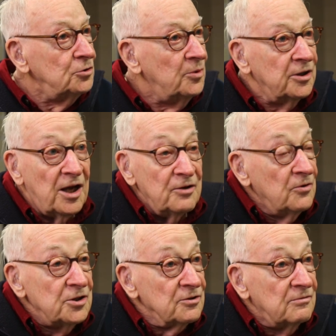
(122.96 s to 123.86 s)
you, but I
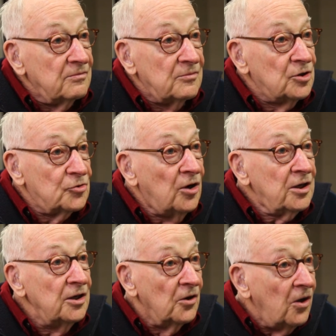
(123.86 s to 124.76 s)
wasn't
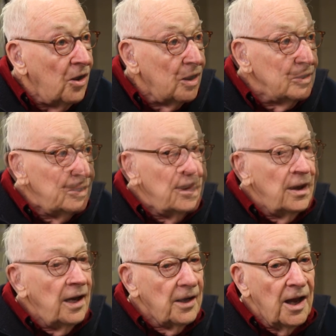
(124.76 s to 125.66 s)
struck at all.
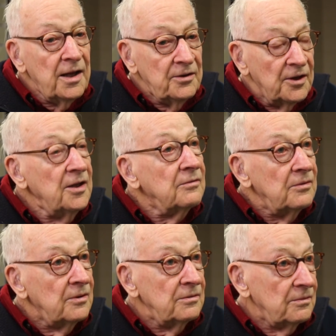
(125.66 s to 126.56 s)
And I
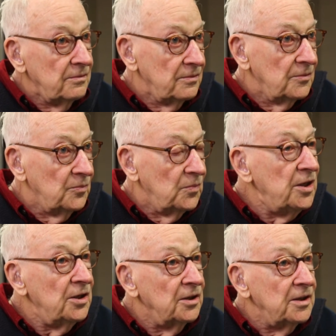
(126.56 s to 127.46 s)
then
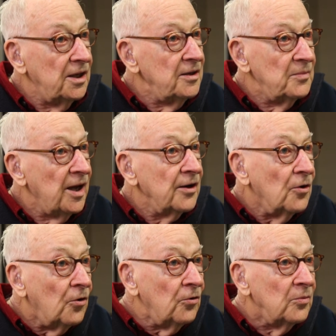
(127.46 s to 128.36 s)
immediately came back
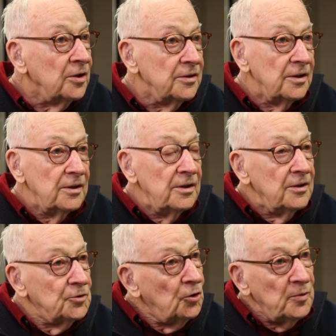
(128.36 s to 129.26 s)
home
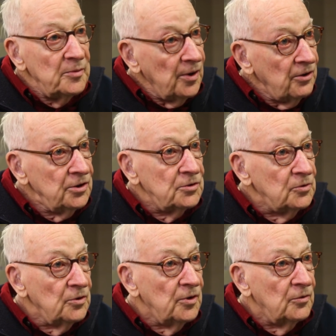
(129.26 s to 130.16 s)
and told my parents that
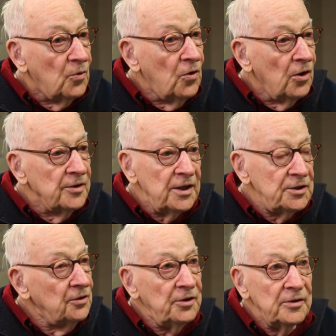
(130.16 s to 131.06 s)
we were at war, and they
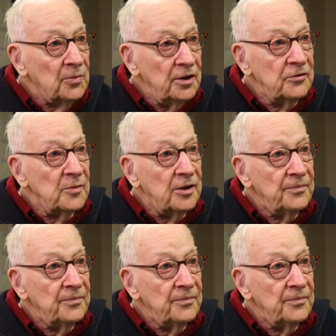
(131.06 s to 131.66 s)
still didn't believe me.